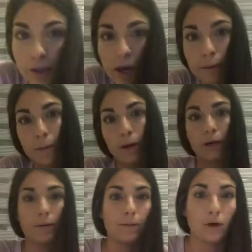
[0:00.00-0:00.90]
You got to be
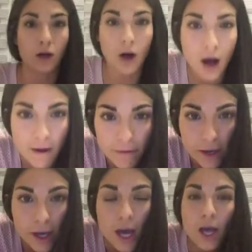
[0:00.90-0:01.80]
bringing people
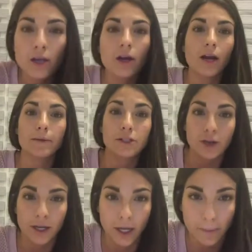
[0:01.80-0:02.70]
coffee. You got to be
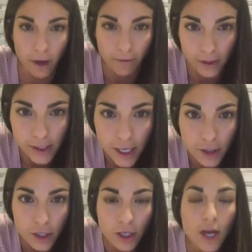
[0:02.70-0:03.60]
striking up
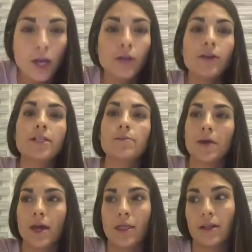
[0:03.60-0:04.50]
conversation. You need to
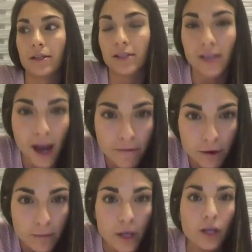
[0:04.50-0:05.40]
be in the staff
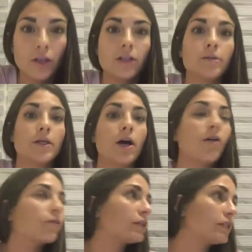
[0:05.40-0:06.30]
room. You need to be
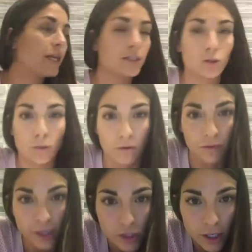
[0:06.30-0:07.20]
offering to take
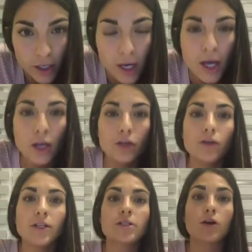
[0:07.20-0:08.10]
supervision.
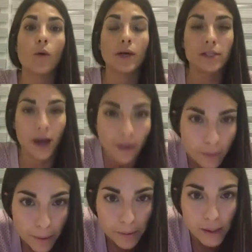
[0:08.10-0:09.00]
You need to go into
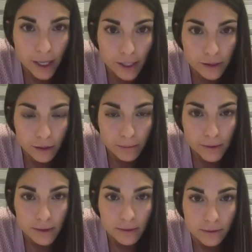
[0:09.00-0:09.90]
other people's
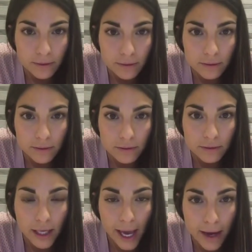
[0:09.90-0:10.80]
classrooms.
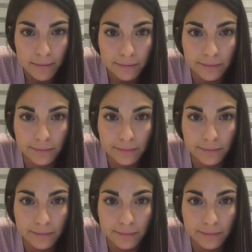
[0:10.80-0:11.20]
Okay?